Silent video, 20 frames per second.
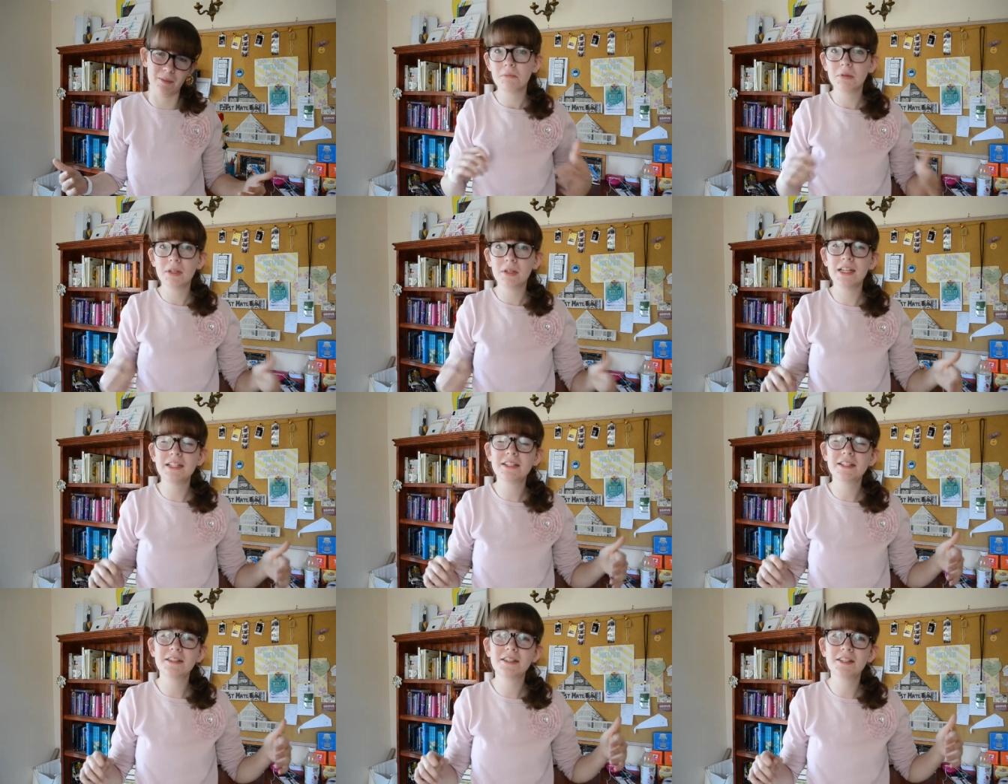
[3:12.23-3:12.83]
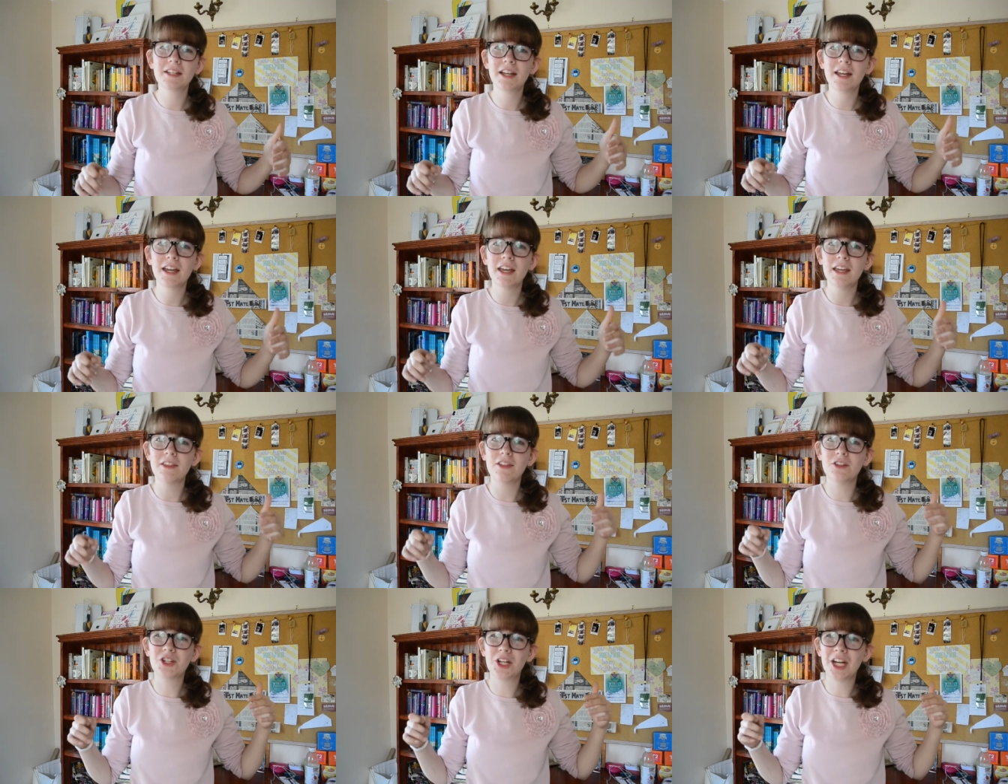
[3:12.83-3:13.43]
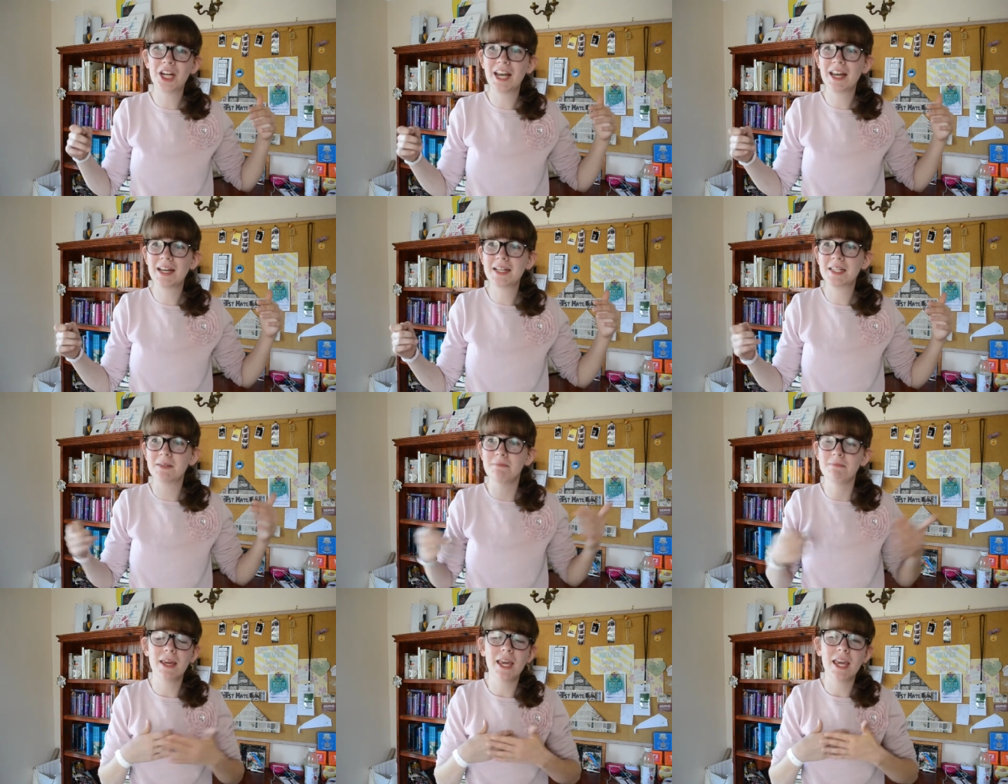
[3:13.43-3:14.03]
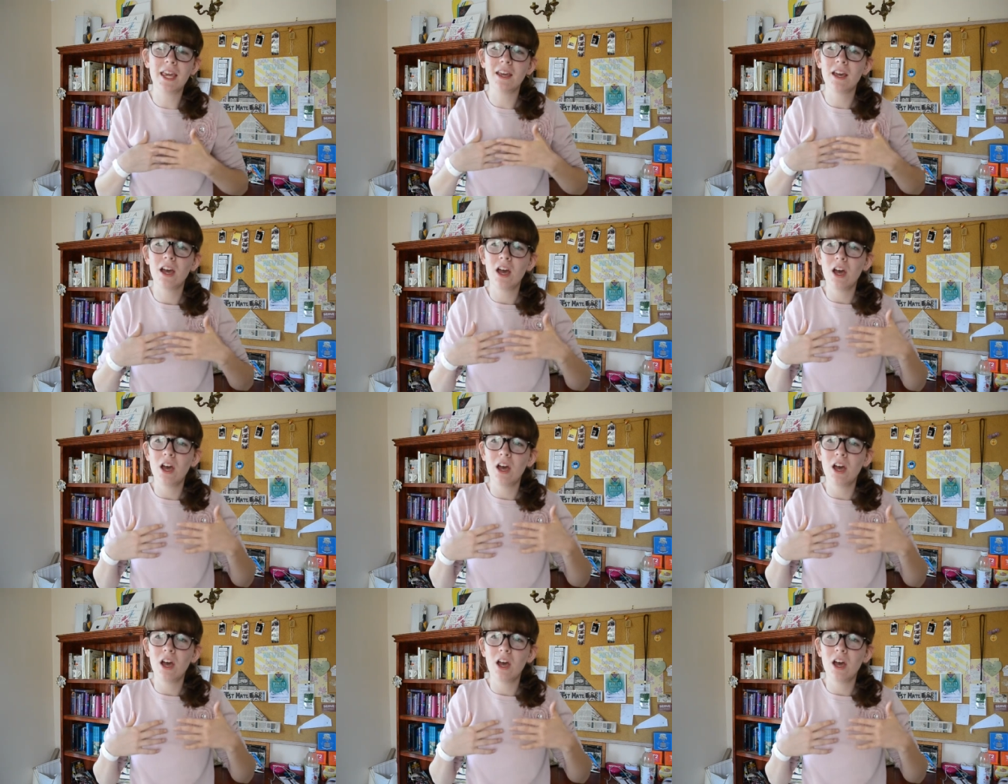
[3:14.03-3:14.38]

Please consider either donating to me